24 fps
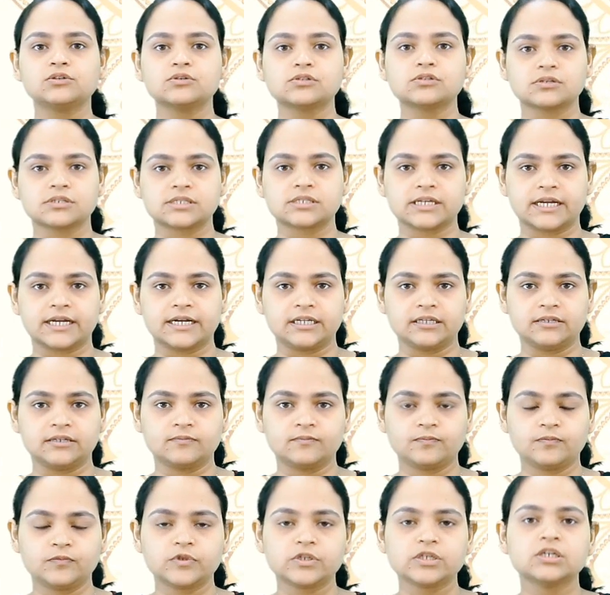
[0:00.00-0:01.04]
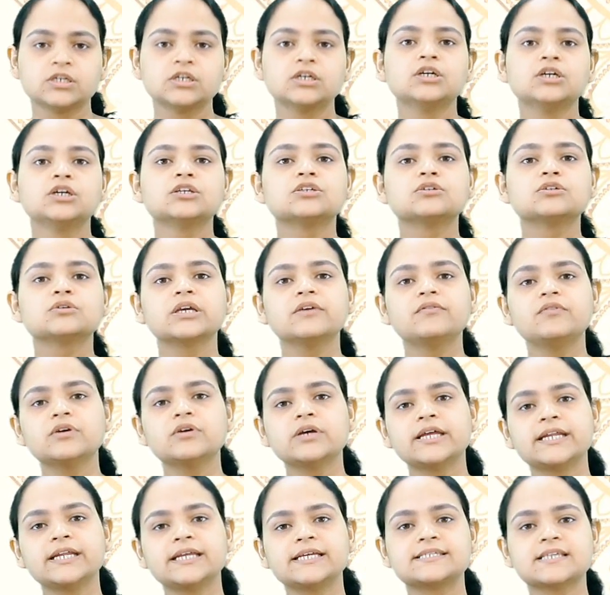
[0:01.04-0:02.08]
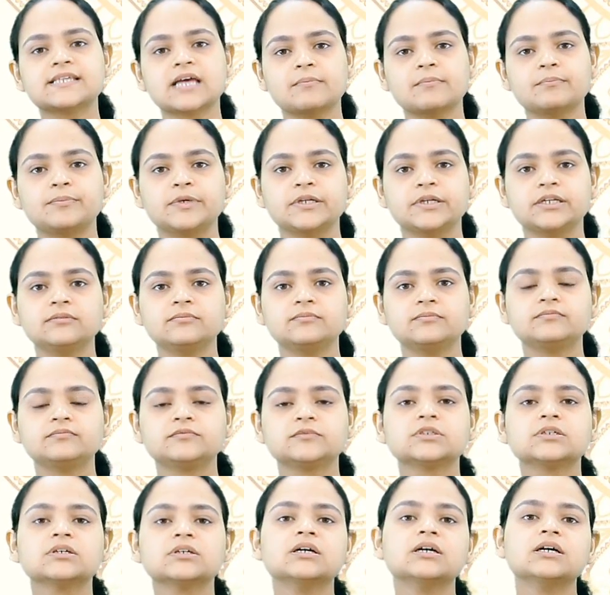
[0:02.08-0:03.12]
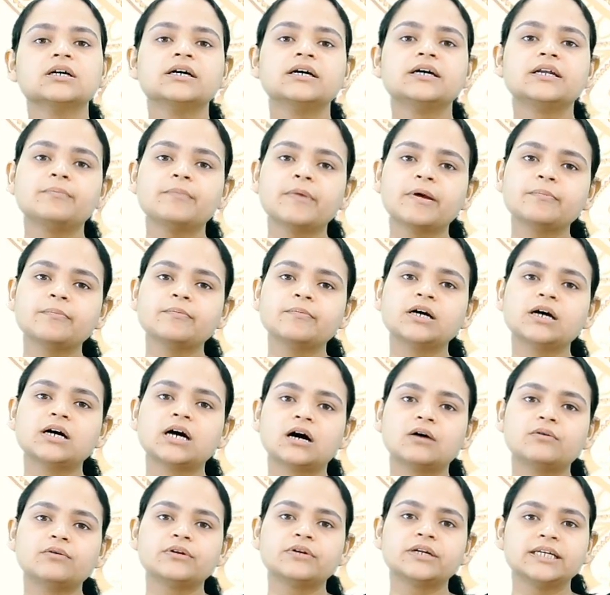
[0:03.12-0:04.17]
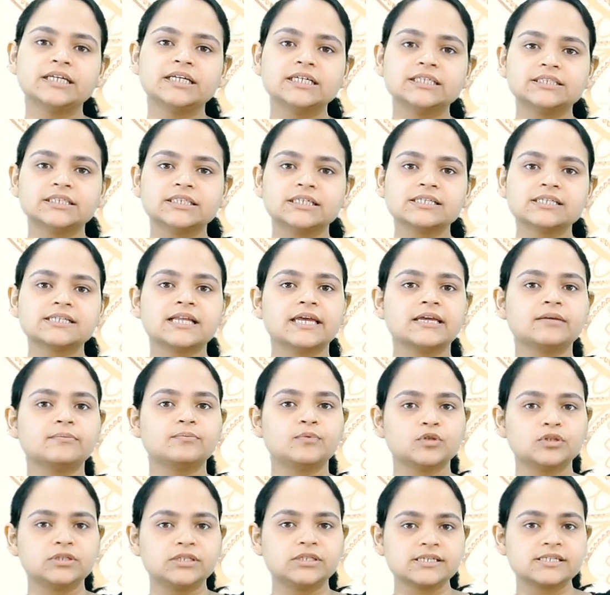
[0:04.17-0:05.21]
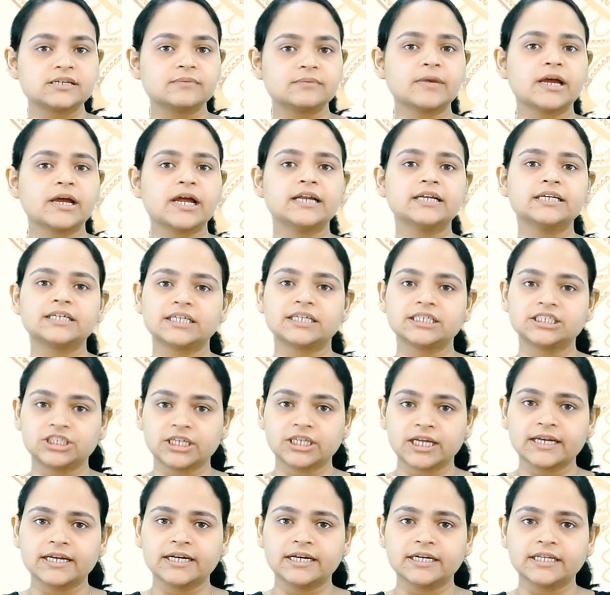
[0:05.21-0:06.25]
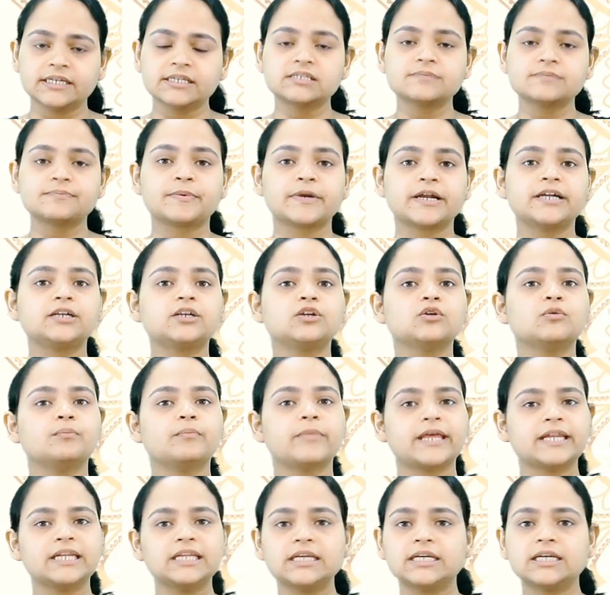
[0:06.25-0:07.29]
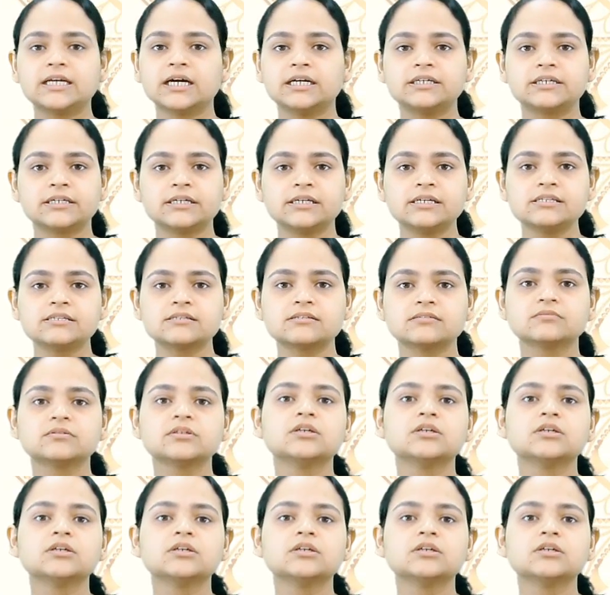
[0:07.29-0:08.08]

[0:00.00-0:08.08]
to society. To give you an example, remember how religions like Buddhism and Christianity spread to many countries?